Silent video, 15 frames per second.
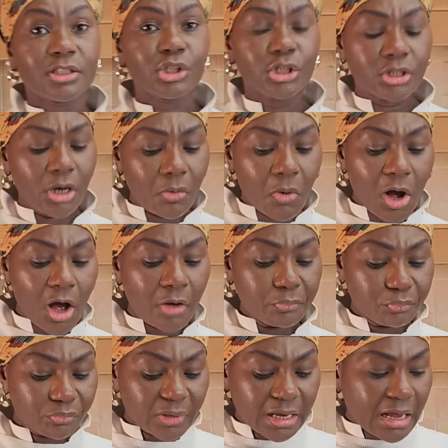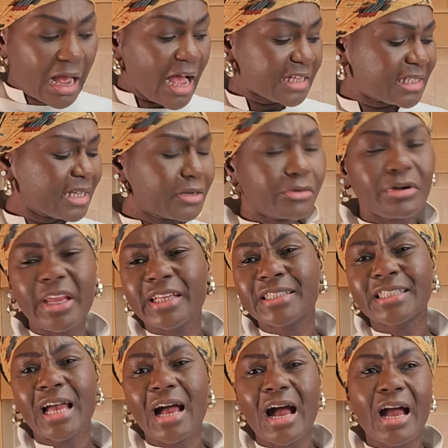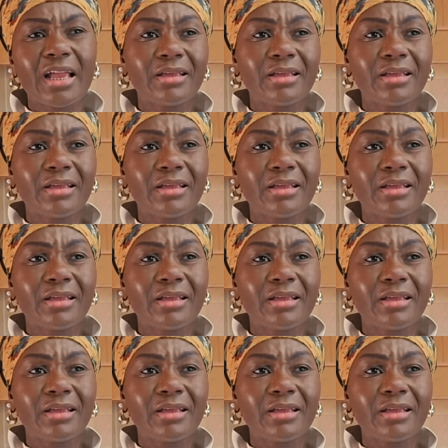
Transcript: You know what? As a creator,